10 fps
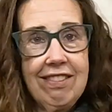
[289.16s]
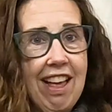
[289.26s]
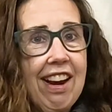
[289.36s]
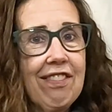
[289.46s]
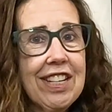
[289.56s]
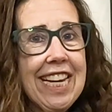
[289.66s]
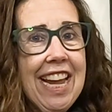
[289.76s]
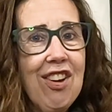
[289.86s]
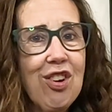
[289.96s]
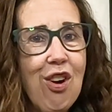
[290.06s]
not have to
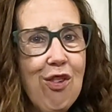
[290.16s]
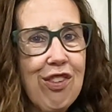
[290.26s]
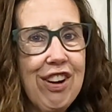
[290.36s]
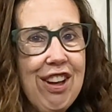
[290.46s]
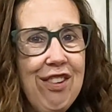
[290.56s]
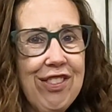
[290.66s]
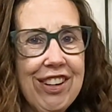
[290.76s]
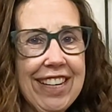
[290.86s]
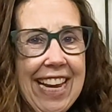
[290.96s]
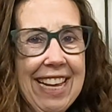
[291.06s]
count over and over
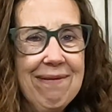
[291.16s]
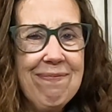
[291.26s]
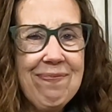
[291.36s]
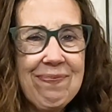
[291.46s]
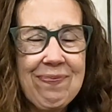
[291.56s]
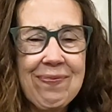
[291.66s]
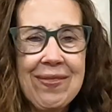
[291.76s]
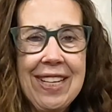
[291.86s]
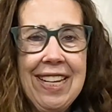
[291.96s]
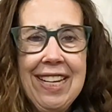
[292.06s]
again.
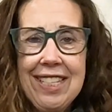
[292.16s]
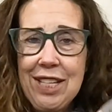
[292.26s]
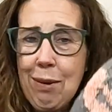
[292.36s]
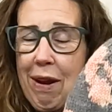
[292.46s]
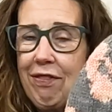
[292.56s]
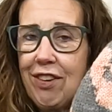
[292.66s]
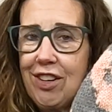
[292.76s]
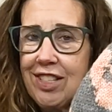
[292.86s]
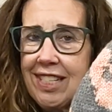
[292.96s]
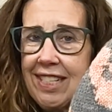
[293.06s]
So my
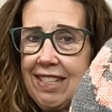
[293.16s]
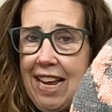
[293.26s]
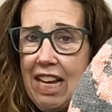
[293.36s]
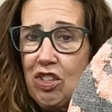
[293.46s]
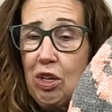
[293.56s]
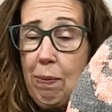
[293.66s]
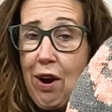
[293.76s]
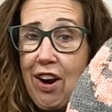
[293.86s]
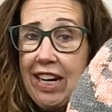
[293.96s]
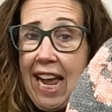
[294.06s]
first National
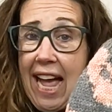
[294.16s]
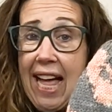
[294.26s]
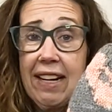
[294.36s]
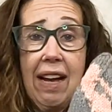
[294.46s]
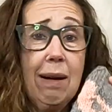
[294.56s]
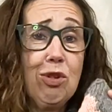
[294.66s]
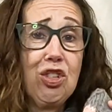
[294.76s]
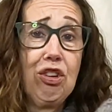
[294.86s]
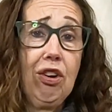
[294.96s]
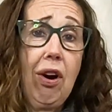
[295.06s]
Park hat, I'm
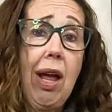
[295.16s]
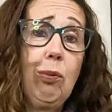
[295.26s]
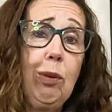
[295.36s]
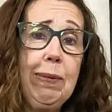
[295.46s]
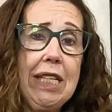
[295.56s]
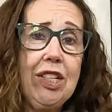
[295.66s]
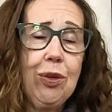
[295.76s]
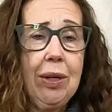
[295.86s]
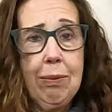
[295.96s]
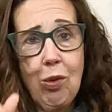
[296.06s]
sure I will be
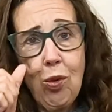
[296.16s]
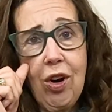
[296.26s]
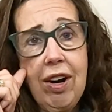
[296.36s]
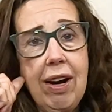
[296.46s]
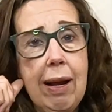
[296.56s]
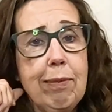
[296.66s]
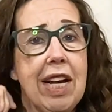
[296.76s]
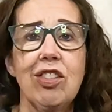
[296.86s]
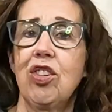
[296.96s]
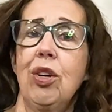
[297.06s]
doing more. I'm
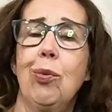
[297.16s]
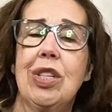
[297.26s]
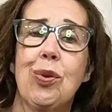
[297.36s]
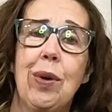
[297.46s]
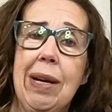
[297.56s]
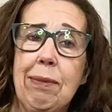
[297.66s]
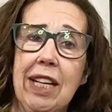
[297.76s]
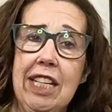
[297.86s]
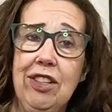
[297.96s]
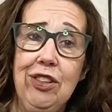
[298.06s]
not sure which one I'm
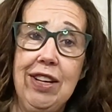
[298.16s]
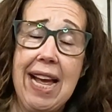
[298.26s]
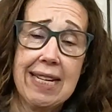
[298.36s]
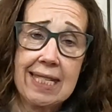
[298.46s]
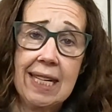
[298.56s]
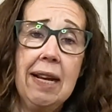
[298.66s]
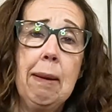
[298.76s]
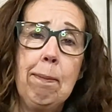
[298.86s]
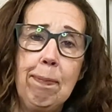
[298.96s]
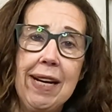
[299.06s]
going to do next,
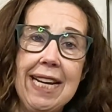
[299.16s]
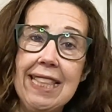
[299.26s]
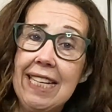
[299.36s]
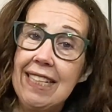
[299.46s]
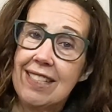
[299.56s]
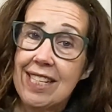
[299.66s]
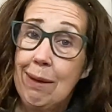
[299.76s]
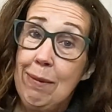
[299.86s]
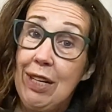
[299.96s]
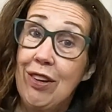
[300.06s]
but I think it's going
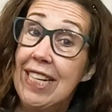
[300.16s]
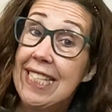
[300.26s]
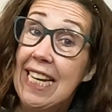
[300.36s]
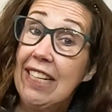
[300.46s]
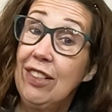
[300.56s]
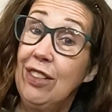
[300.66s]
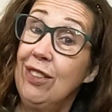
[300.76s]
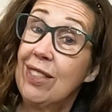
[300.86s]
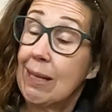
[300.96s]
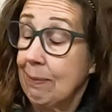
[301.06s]
to be Great Sand
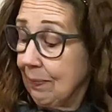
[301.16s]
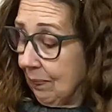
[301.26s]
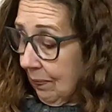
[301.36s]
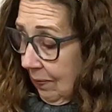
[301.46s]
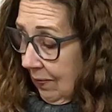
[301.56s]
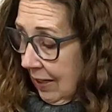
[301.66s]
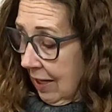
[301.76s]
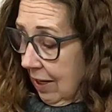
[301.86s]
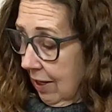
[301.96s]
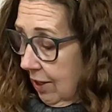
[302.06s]
Dunes.
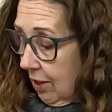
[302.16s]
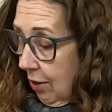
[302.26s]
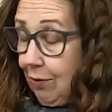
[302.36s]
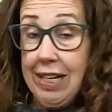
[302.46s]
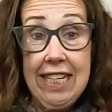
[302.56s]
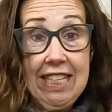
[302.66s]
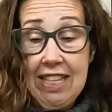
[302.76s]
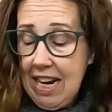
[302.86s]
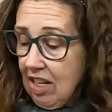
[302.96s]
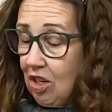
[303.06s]
So Knitting the
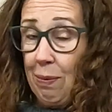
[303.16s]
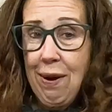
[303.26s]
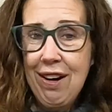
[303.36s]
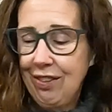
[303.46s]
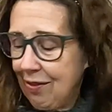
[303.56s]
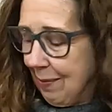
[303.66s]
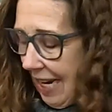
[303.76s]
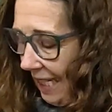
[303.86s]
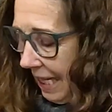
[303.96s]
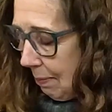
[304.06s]
National Parks
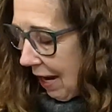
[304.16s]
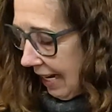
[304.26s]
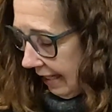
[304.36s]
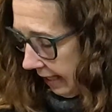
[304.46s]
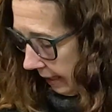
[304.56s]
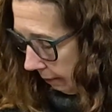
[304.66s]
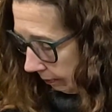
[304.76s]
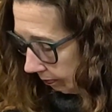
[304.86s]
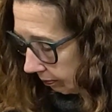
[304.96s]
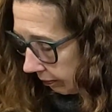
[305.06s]
Nancy Bates.
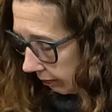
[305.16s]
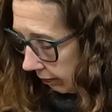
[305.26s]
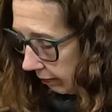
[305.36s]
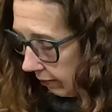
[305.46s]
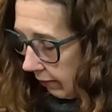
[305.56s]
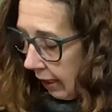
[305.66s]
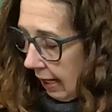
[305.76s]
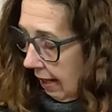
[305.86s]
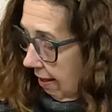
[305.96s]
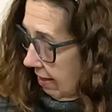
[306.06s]

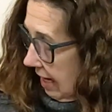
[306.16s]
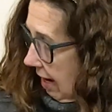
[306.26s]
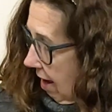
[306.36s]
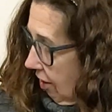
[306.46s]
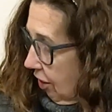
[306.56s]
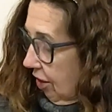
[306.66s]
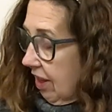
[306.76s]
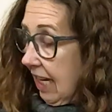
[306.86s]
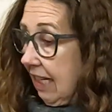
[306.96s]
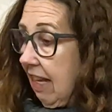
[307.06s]
The other
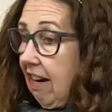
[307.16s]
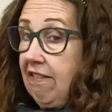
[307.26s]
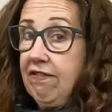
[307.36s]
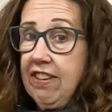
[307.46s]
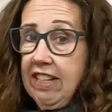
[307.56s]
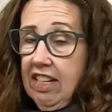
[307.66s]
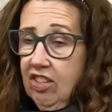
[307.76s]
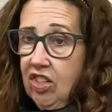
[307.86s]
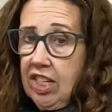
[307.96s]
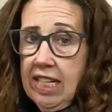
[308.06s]
thing that I
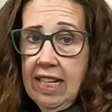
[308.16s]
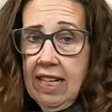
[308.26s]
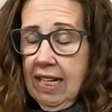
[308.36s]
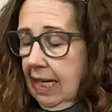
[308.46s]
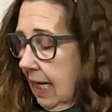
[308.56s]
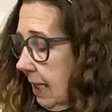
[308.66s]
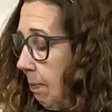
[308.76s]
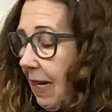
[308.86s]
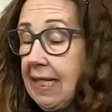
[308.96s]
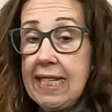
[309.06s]
finished is
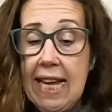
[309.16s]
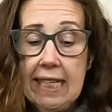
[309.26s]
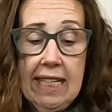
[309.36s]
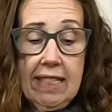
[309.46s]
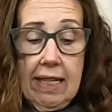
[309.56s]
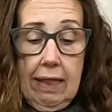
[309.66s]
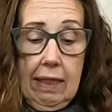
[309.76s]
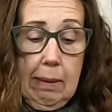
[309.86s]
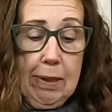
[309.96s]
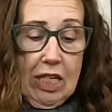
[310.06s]
my second
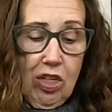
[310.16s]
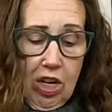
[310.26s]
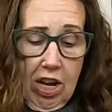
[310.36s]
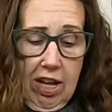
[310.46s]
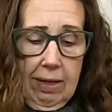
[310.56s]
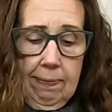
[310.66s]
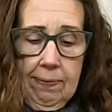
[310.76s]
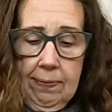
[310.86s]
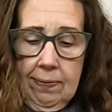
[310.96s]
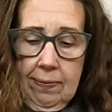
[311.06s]
Libby shawl.
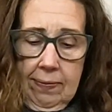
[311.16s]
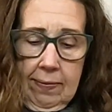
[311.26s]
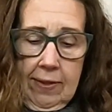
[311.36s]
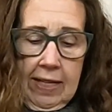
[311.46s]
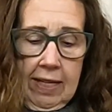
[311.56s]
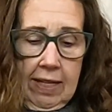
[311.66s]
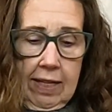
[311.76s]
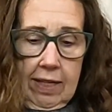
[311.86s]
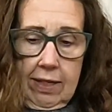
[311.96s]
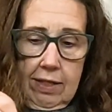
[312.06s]

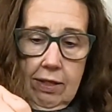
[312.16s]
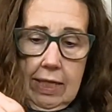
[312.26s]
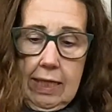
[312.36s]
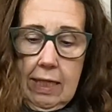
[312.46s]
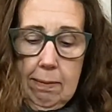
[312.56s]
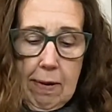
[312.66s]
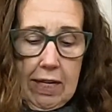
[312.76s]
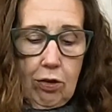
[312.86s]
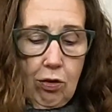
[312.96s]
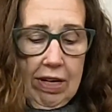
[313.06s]
So this is my
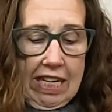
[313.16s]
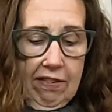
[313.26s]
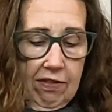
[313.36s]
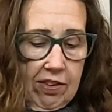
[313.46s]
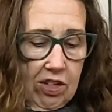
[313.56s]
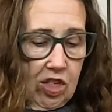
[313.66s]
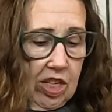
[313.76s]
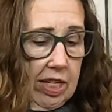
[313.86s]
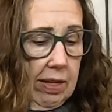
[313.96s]
green version,